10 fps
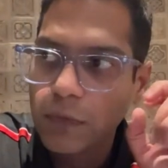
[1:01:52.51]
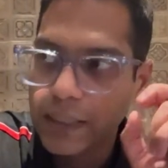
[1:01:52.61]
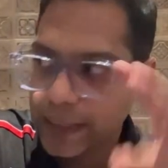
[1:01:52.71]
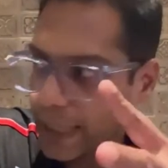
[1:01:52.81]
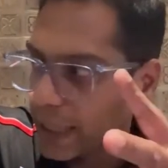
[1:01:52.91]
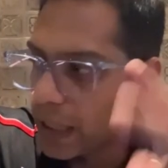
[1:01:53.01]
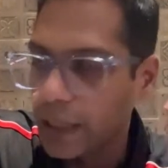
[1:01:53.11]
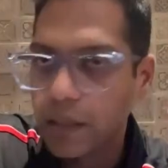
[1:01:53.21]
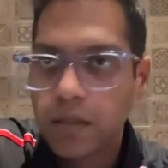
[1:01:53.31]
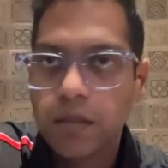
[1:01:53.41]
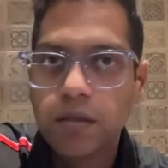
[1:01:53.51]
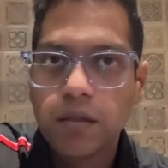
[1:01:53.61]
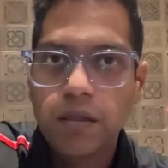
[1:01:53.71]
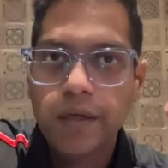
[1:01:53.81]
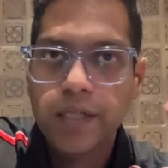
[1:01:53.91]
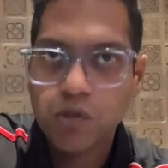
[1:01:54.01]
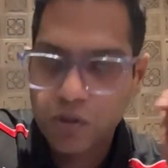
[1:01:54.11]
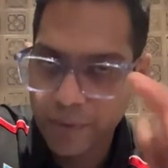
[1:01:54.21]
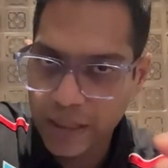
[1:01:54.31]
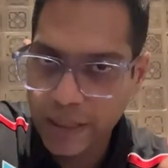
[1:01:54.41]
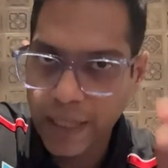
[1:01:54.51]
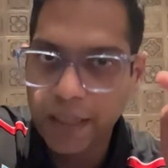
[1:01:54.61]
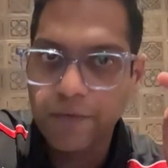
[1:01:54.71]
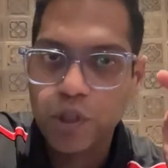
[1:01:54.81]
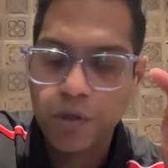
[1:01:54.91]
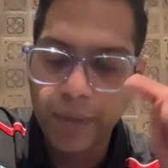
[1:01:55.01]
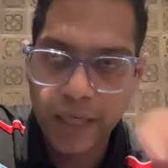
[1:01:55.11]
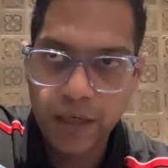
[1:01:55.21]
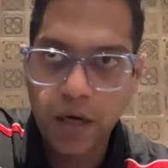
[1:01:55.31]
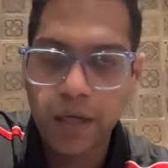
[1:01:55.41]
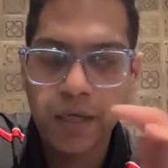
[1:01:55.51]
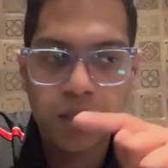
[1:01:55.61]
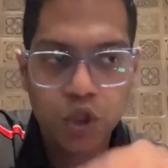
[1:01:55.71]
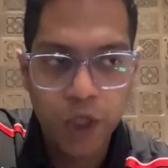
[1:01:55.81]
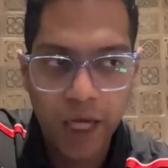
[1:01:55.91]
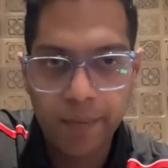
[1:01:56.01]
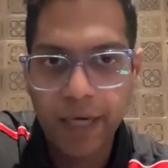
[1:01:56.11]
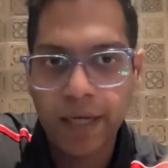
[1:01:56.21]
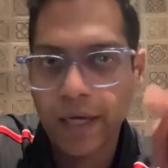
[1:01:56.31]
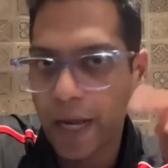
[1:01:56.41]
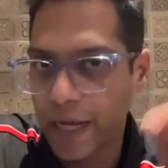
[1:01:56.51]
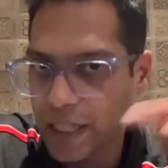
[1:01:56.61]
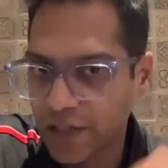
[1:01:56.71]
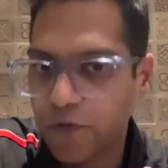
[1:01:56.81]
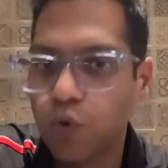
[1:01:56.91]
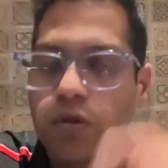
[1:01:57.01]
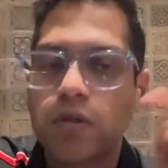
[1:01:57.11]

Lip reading: Secondly, he's also been saying that we should begin cutting in the July meeting and henceforth.